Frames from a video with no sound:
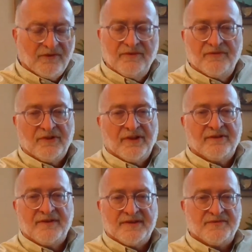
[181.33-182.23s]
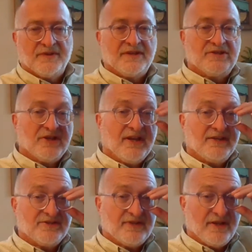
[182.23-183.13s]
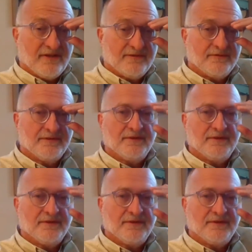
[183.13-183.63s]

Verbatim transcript: tone of the letter has really changed now.